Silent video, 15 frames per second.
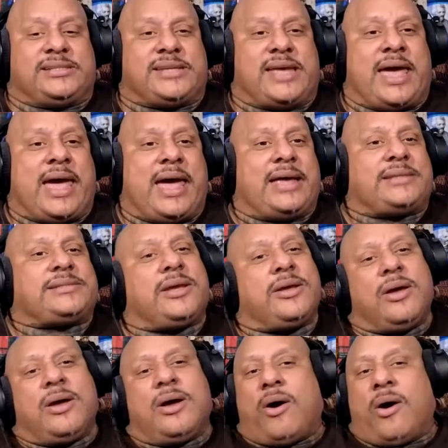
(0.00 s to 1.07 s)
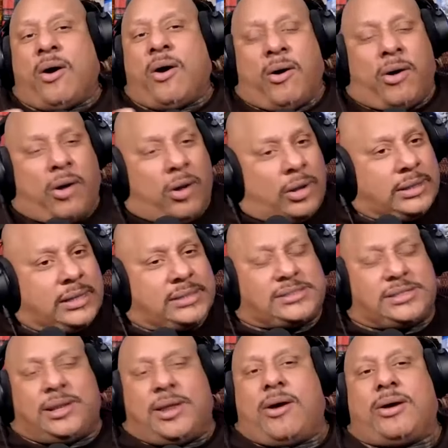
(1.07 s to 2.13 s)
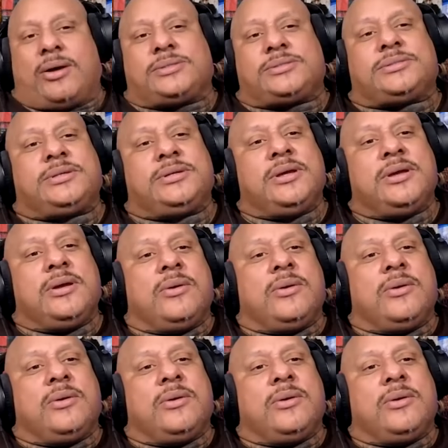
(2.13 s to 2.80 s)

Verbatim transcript: is asked, all is lost.